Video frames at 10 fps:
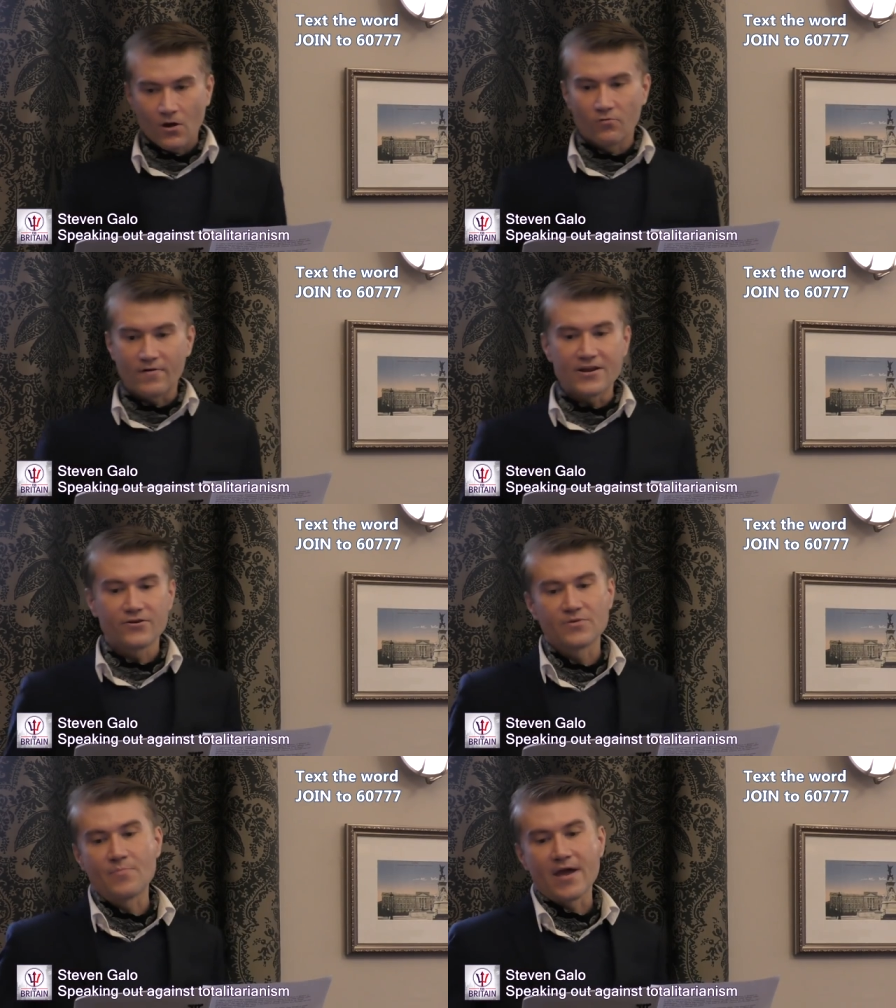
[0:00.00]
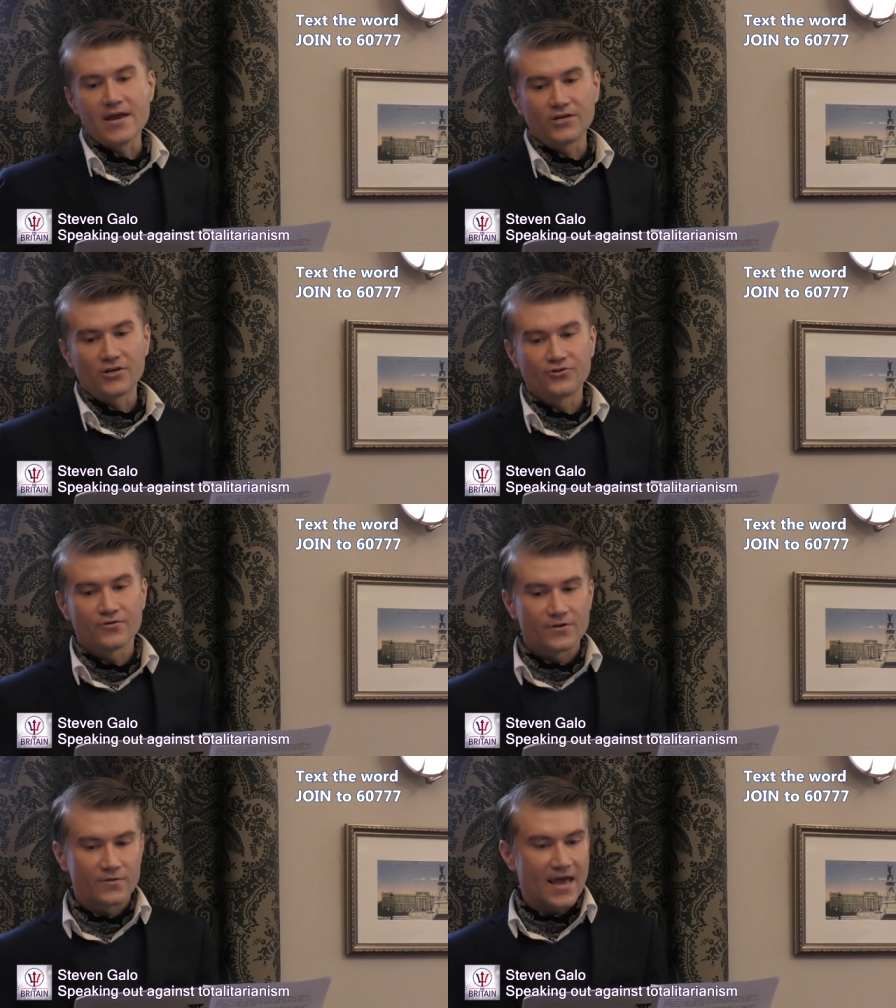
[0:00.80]
or radio debate
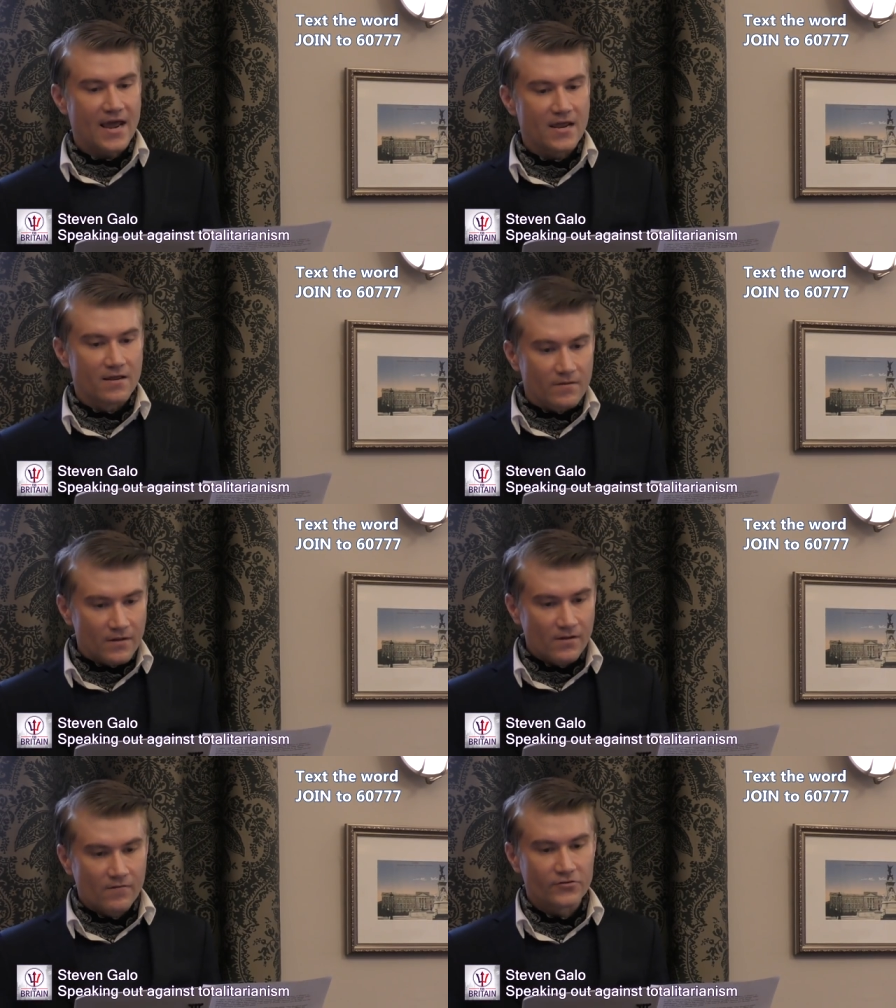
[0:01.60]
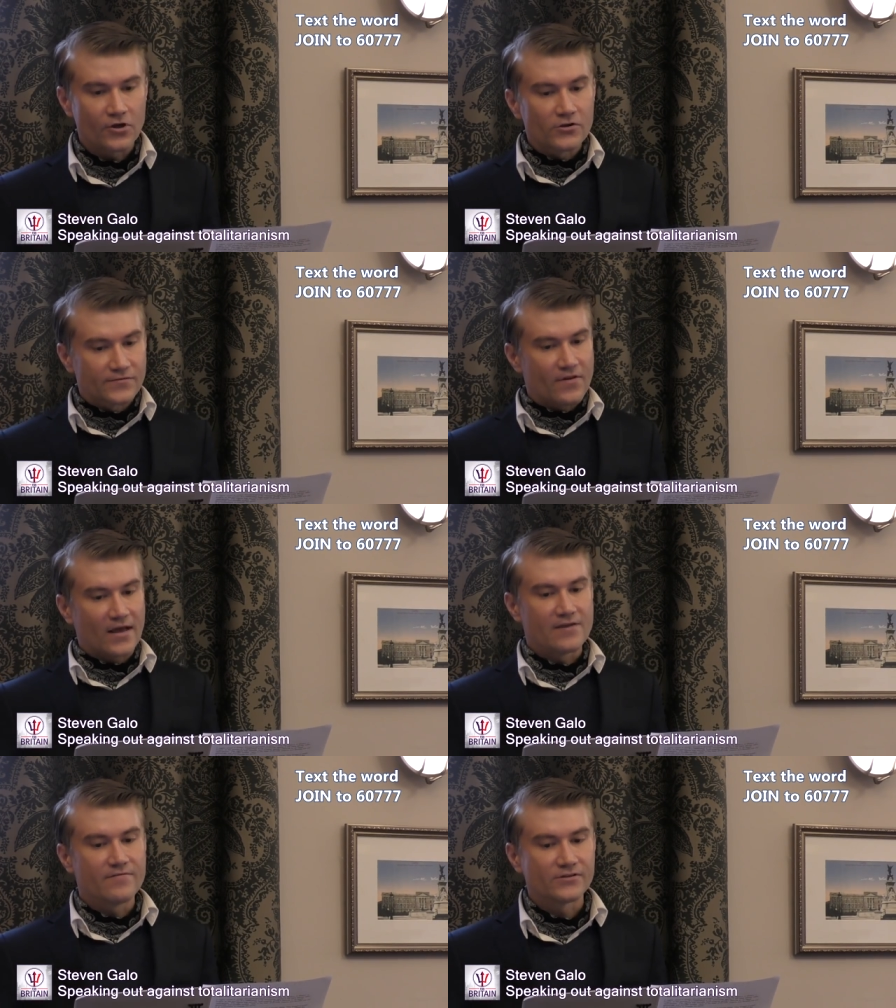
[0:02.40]
during the day for those
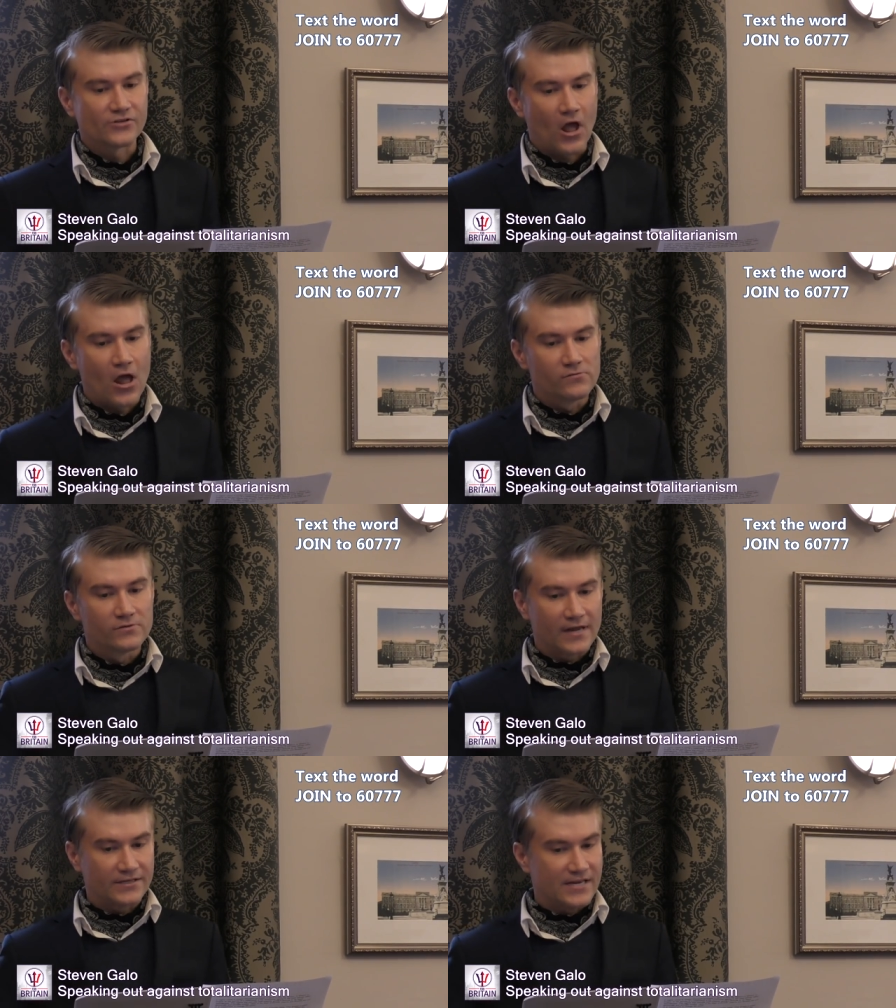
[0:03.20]
lucky ones who own a